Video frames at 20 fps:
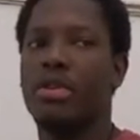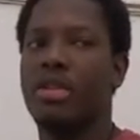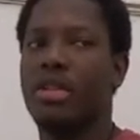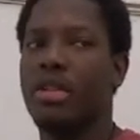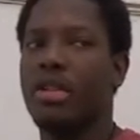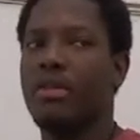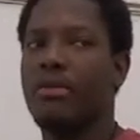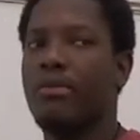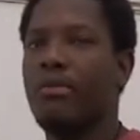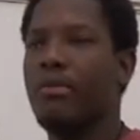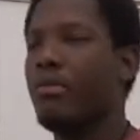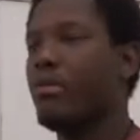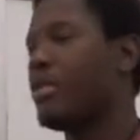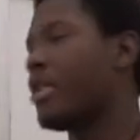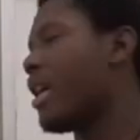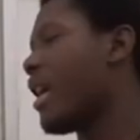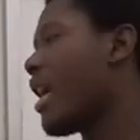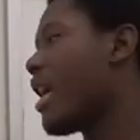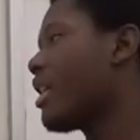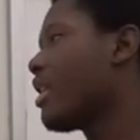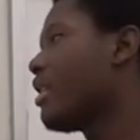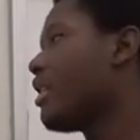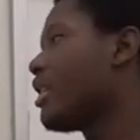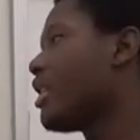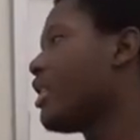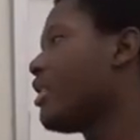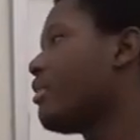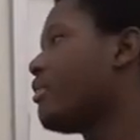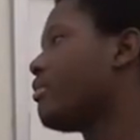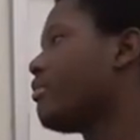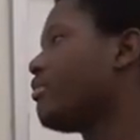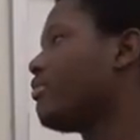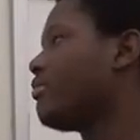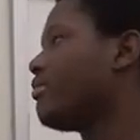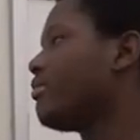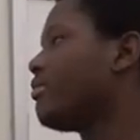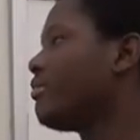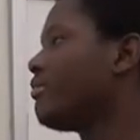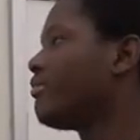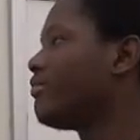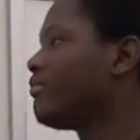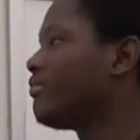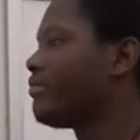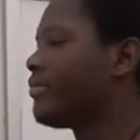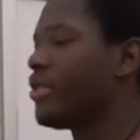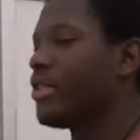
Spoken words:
the hacker can